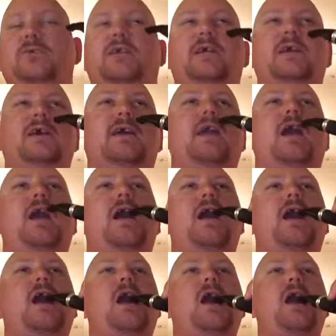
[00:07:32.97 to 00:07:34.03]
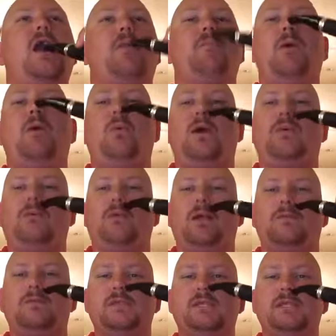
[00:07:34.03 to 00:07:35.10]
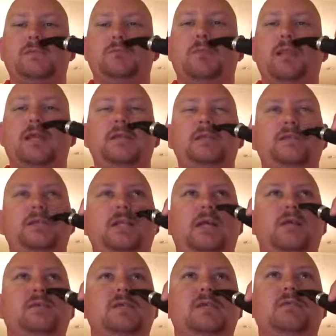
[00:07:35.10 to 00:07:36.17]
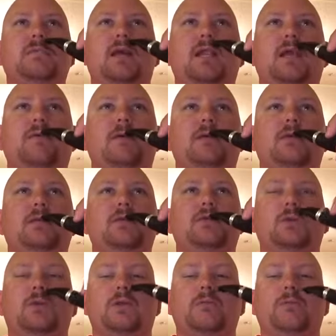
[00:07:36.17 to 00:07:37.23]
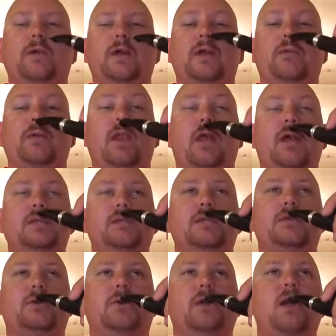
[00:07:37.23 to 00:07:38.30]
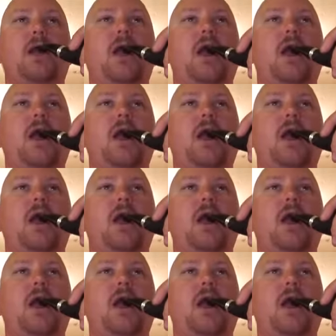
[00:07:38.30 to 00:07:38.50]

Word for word: really good. My wife loves this blend. She loves the smell of it. It's very relaxing to her.